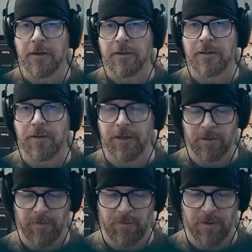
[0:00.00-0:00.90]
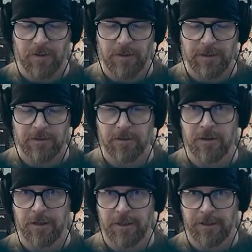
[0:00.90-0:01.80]
So here we want to listen
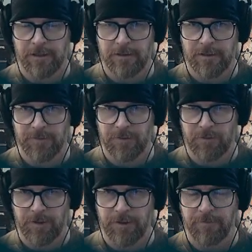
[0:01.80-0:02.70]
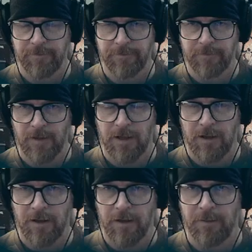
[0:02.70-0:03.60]
on 8873.
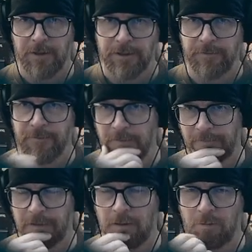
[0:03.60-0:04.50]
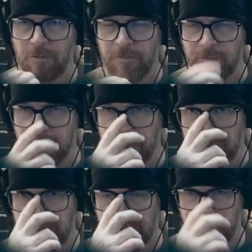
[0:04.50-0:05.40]
And by default, fowl will forward to the
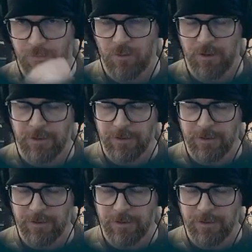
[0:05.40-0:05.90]
same port,